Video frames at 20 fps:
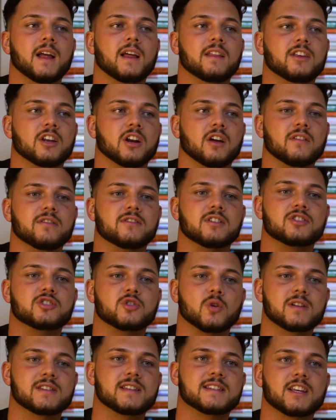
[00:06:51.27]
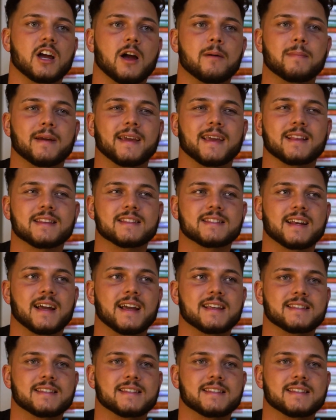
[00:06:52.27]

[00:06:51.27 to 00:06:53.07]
You know, the choices that I'm making today,